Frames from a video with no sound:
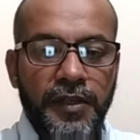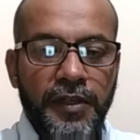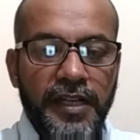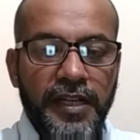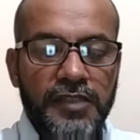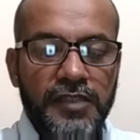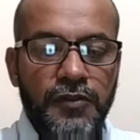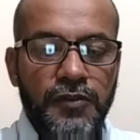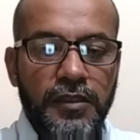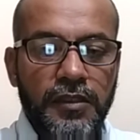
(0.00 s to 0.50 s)

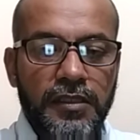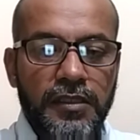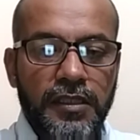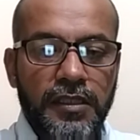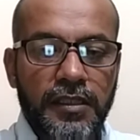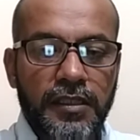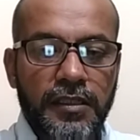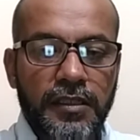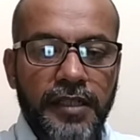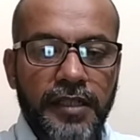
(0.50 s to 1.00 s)
transfer
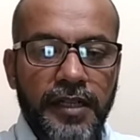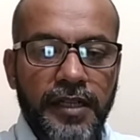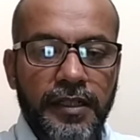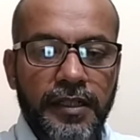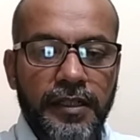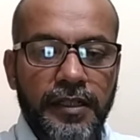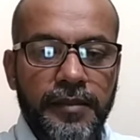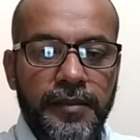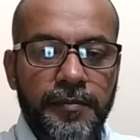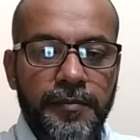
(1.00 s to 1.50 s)
the
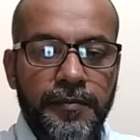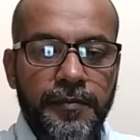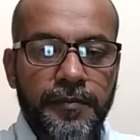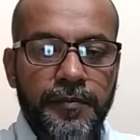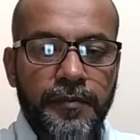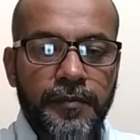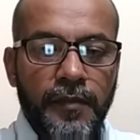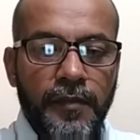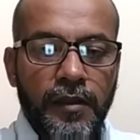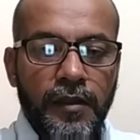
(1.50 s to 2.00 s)
data,
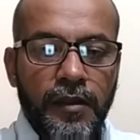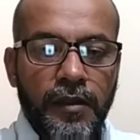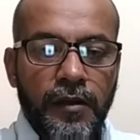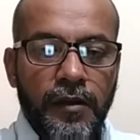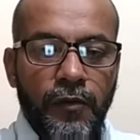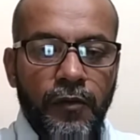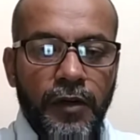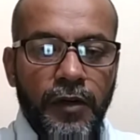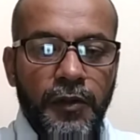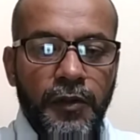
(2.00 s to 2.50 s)

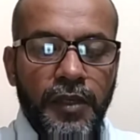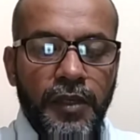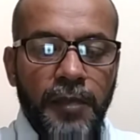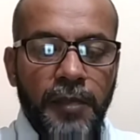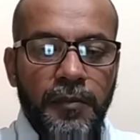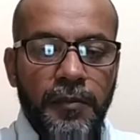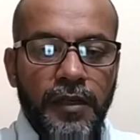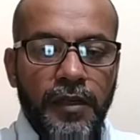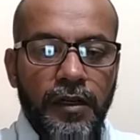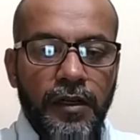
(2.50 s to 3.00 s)
we have to keep